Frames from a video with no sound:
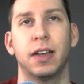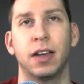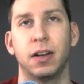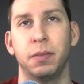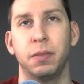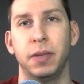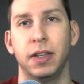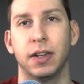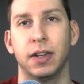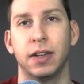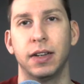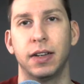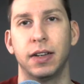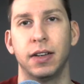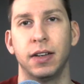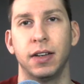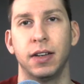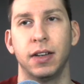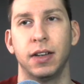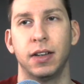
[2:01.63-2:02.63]
be like
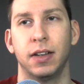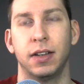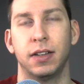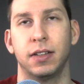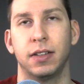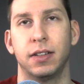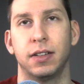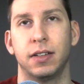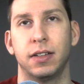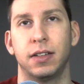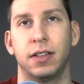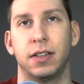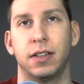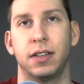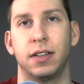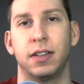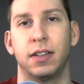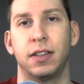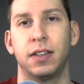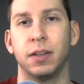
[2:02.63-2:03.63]

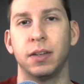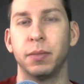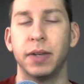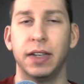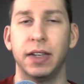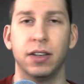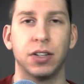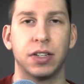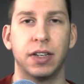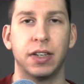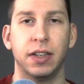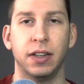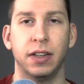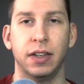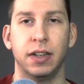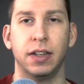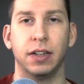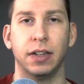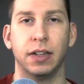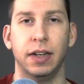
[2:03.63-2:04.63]
somebody else killing
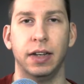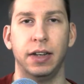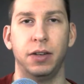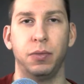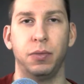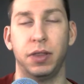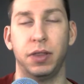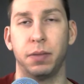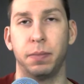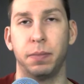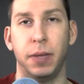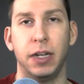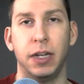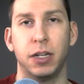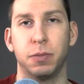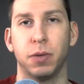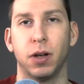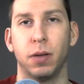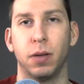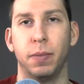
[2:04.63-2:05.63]
Glenn with a
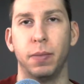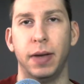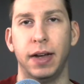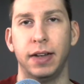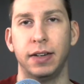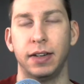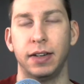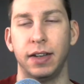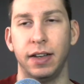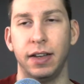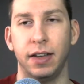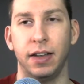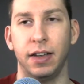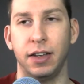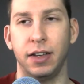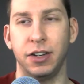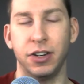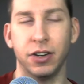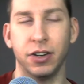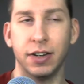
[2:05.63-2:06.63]
baseball bat
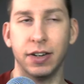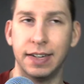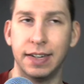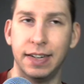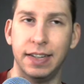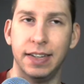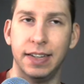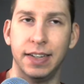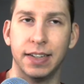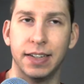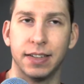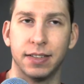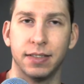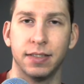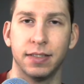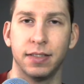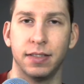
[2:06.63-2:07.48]
and not Negan.